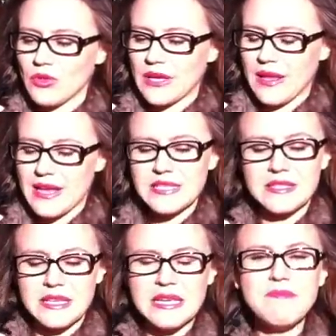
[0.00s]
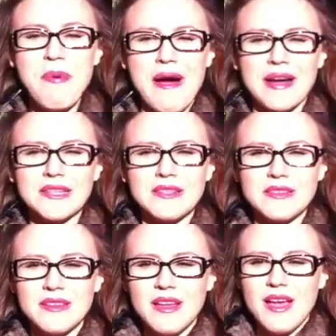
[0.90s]
that has an impact
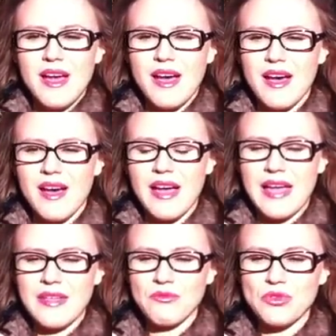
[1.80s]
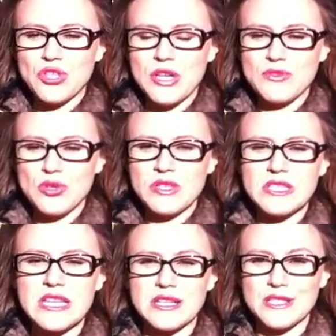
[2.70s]
and which gives you
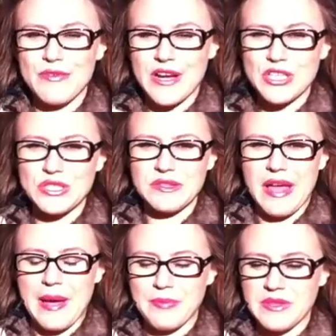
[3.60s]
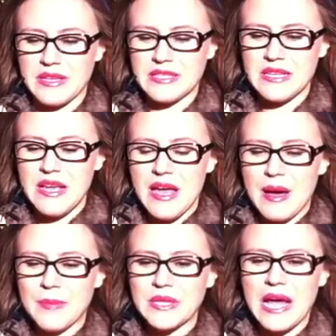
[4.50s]
inner satisfaction and happiness.
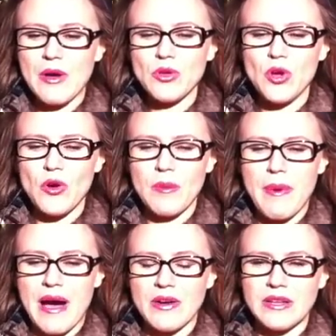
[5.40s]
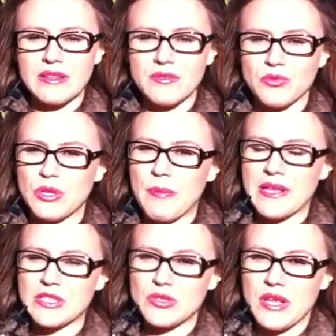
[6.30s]
But how you go about it
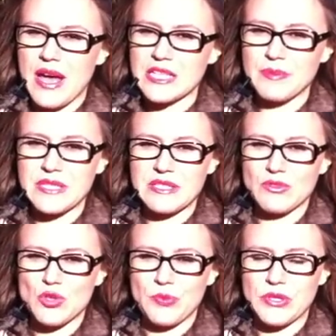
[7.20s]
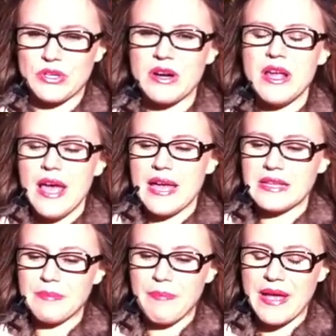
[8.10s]
depends on the aspects of Jupiter and
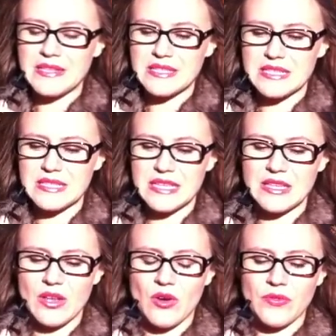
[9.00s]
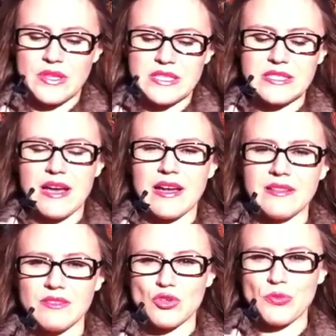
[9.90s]
depends, as I said, on the
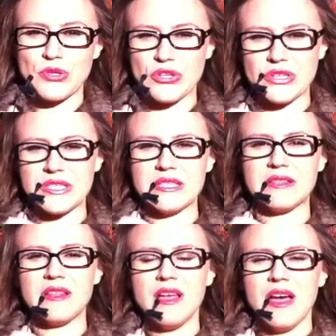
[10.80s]
sign Jupiter is in.